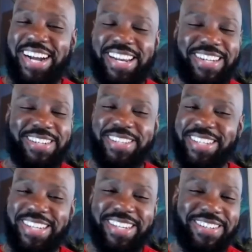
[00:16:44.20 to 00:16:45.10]
the cord.
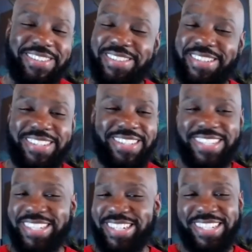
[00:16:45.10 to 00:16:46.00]
Yeah. i'm not
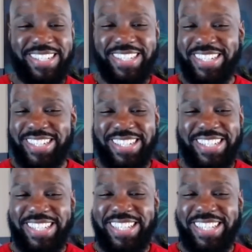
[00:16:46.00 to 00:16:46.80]
ordering you food from